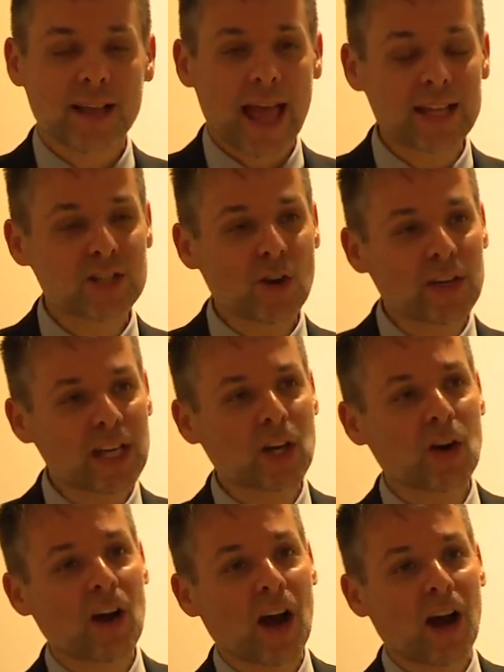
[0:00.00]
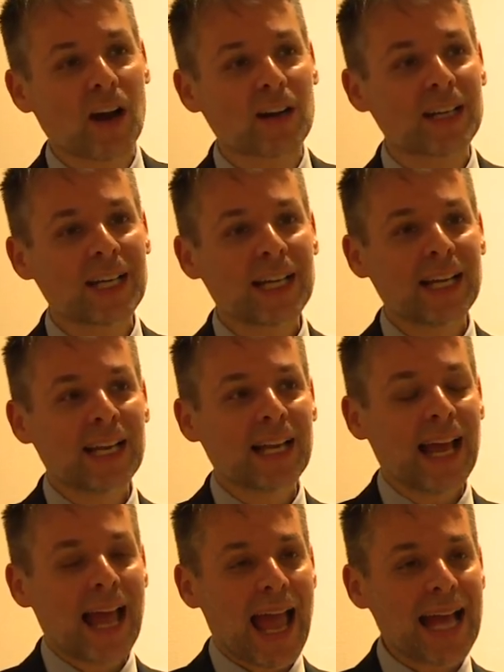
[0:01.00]
And so here Congar
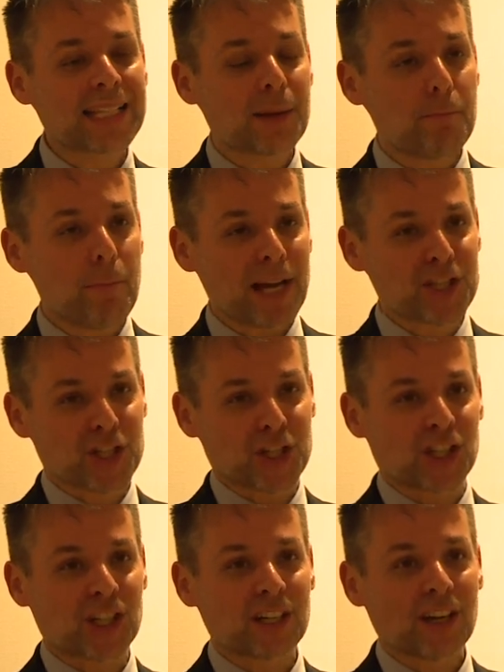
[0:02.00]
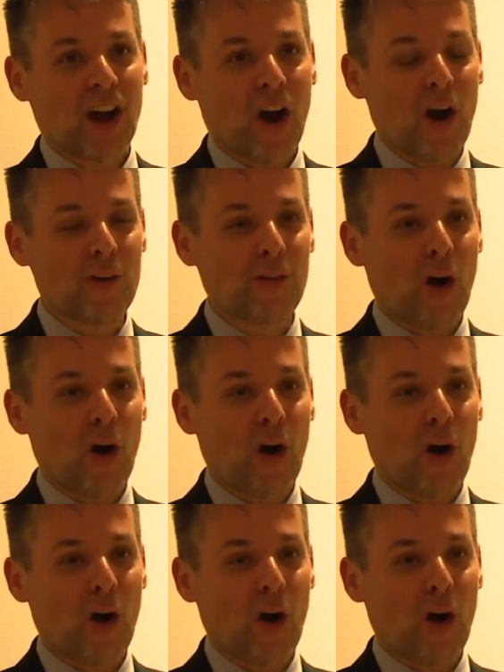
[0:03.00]
has a measure of,